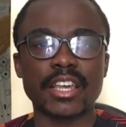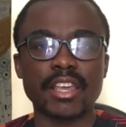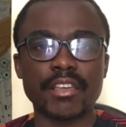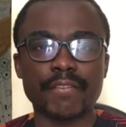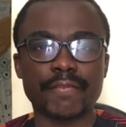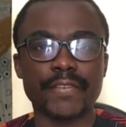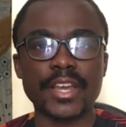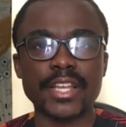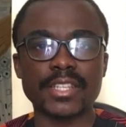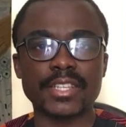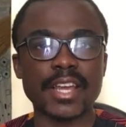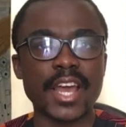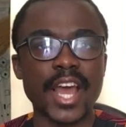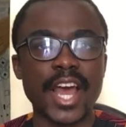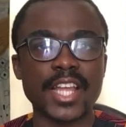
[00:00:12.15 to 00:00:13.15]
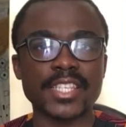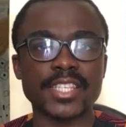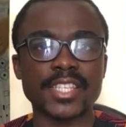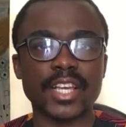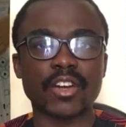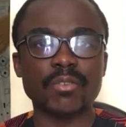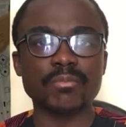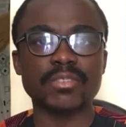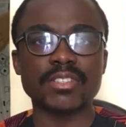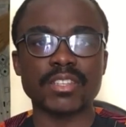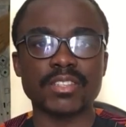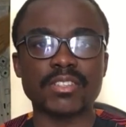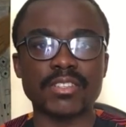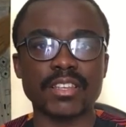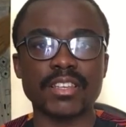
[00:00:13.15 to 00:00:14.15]
events, and
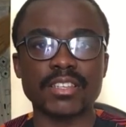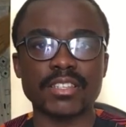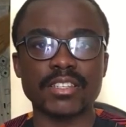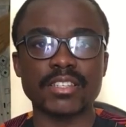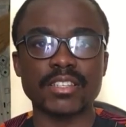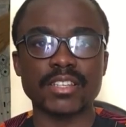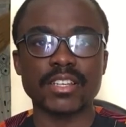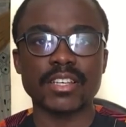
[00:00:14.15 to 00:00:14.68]
circumstances